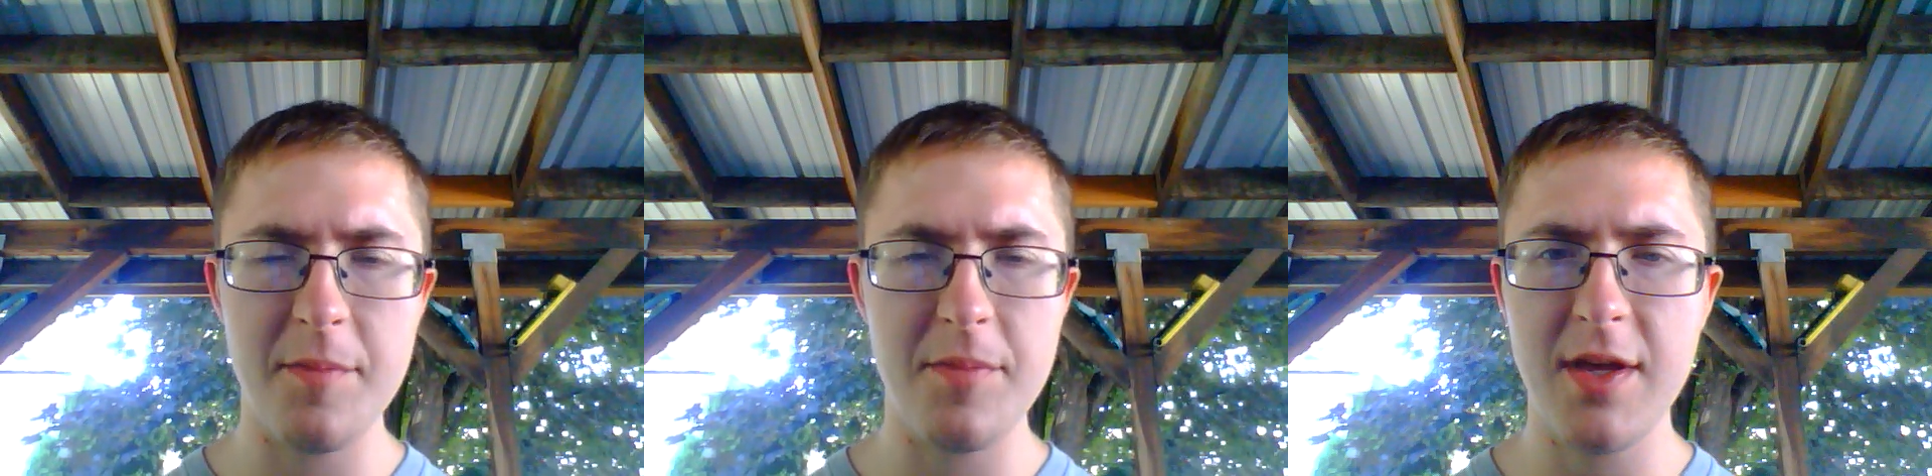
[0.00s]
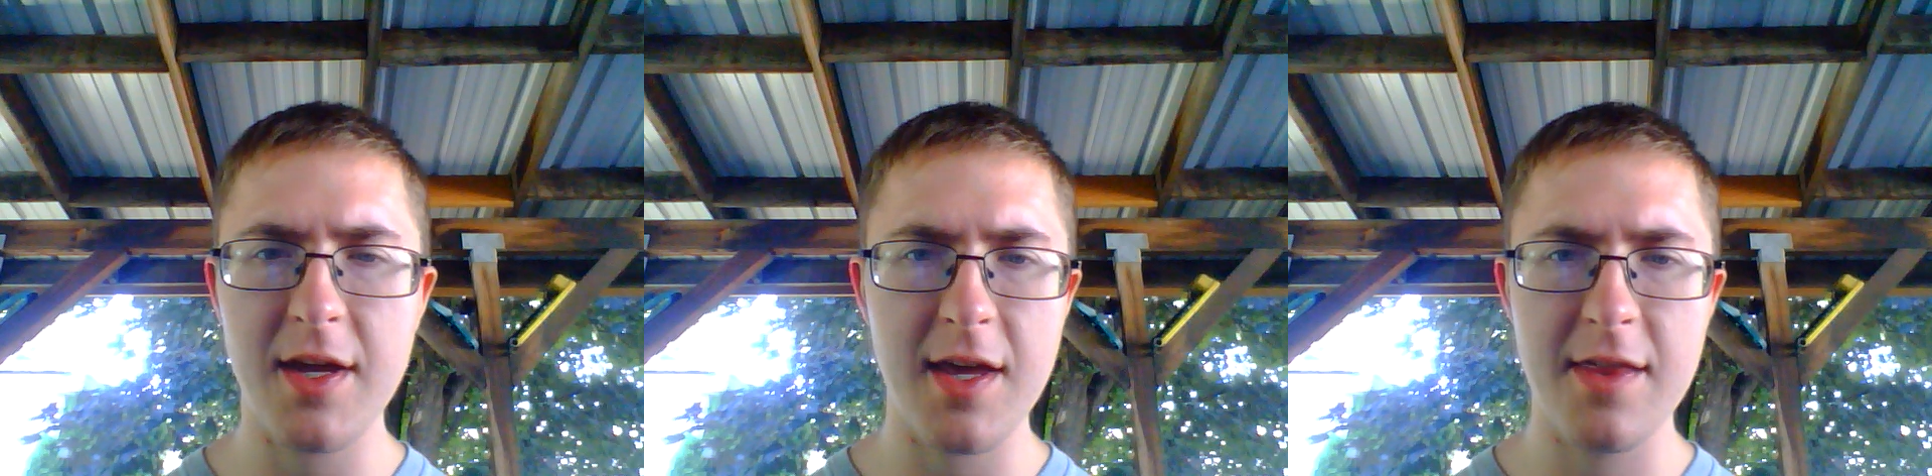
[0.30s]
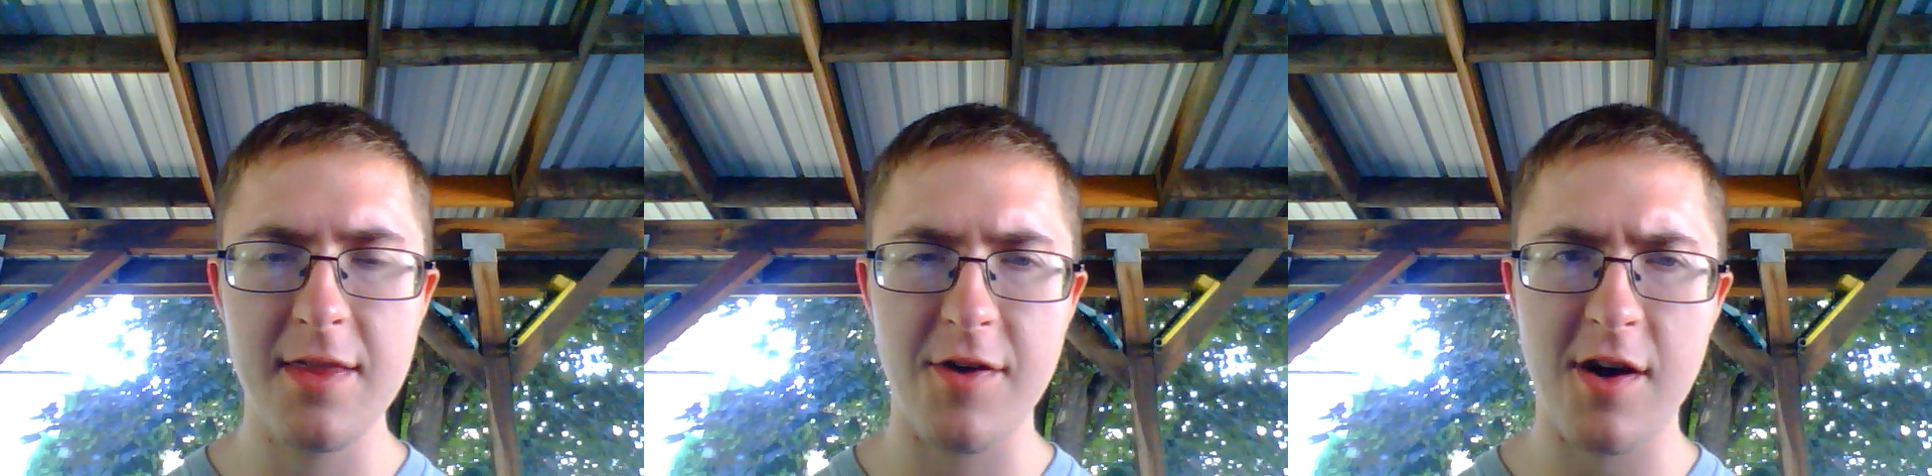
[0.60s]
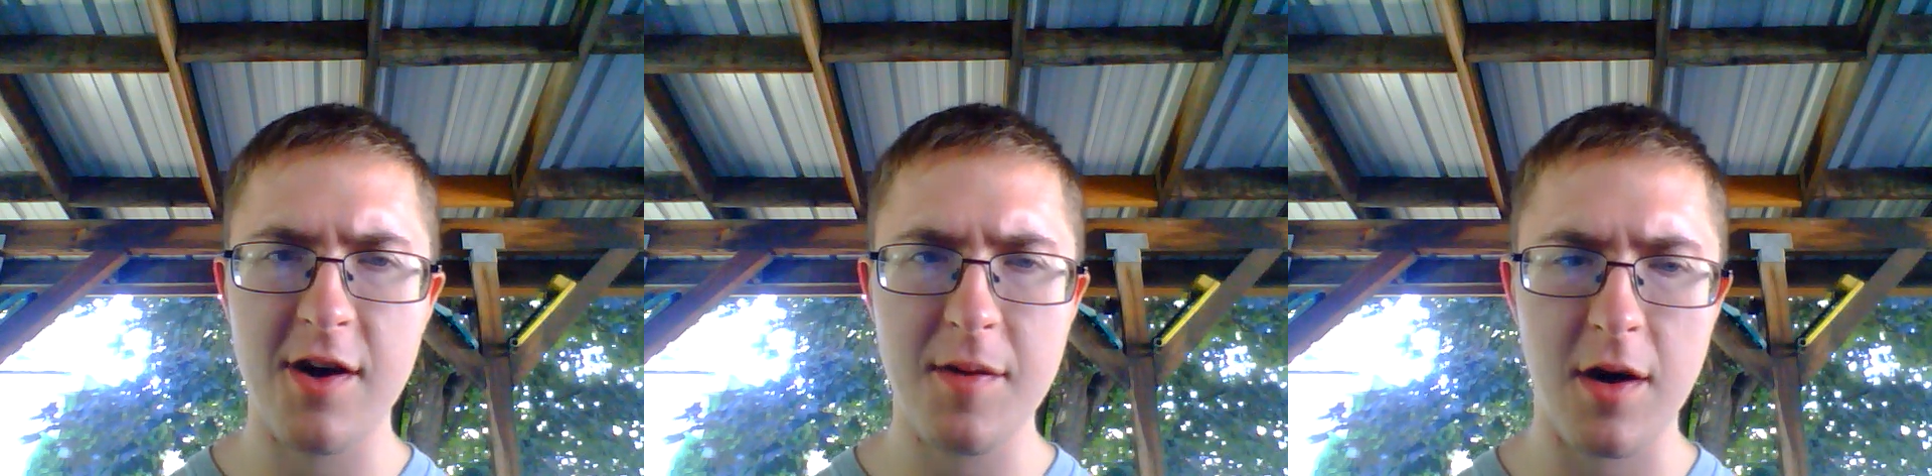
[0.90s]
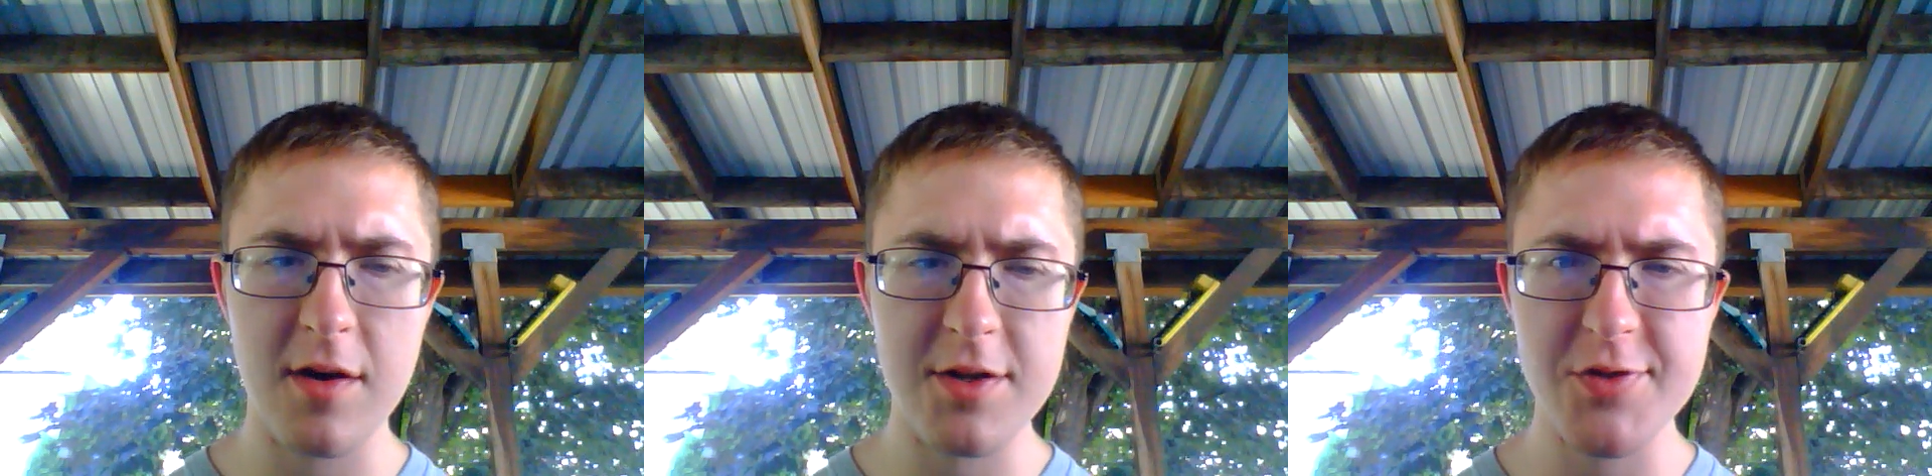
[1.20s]
being in the Vong.
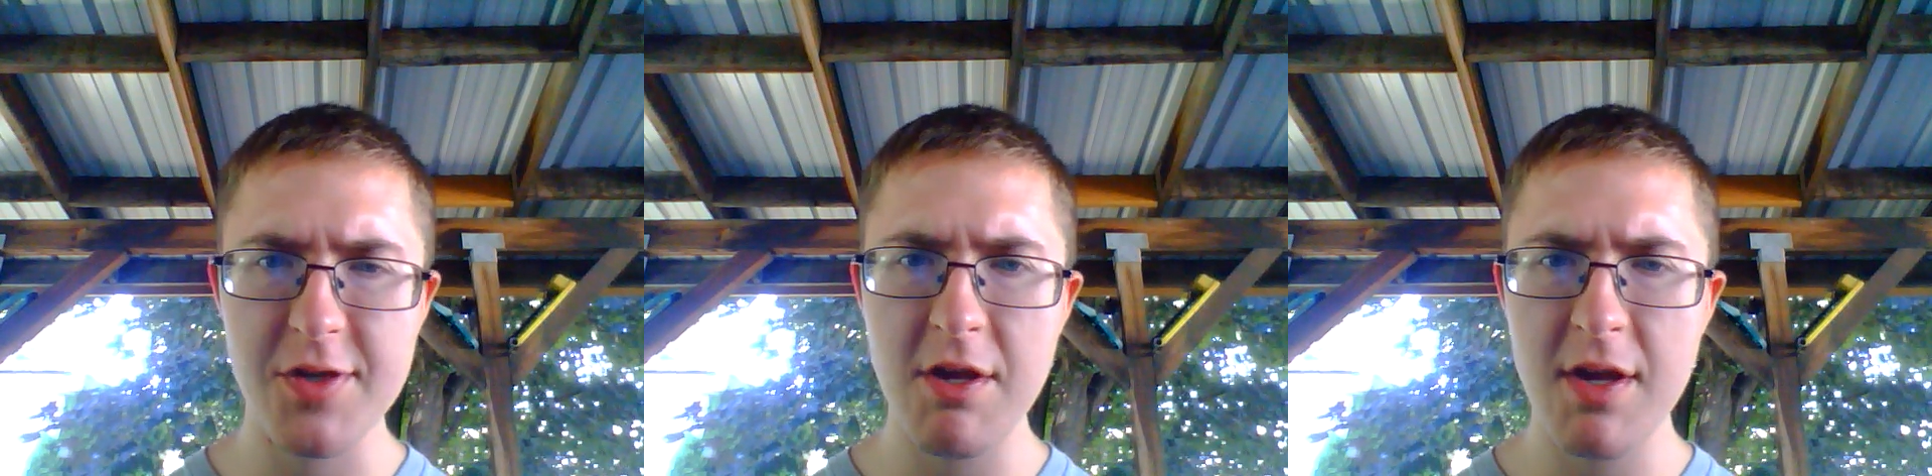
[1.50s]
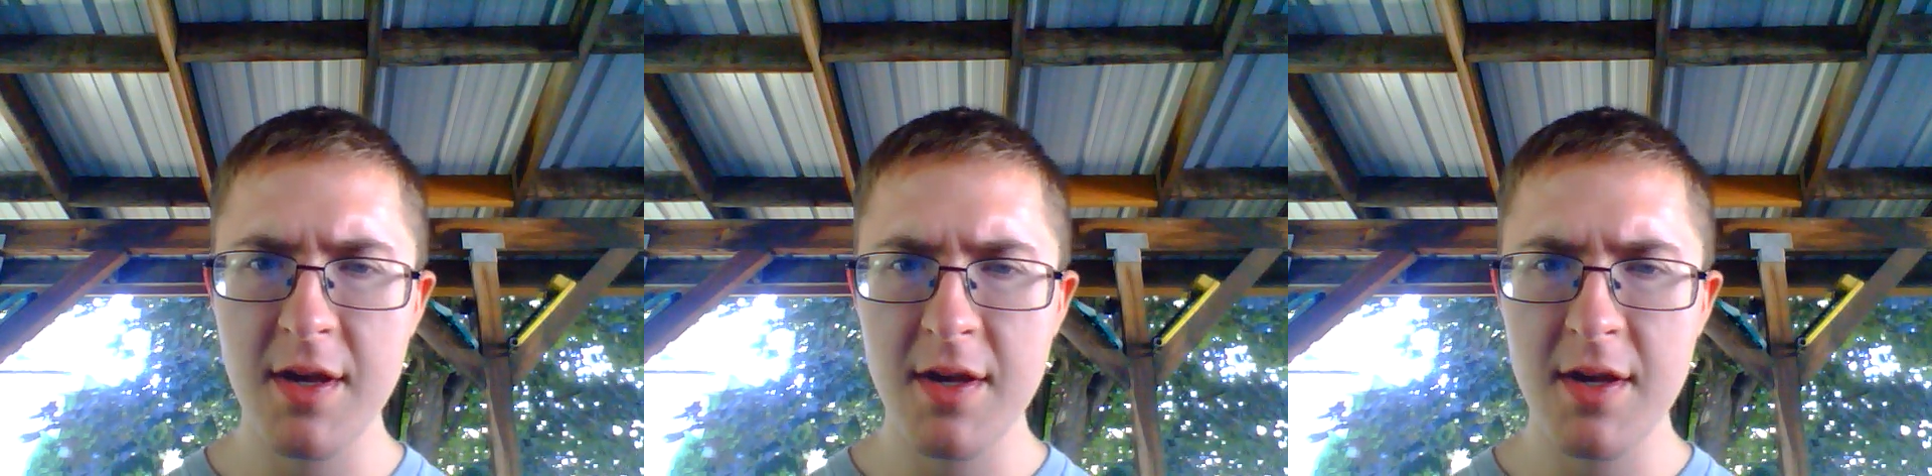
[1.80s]
Honestly,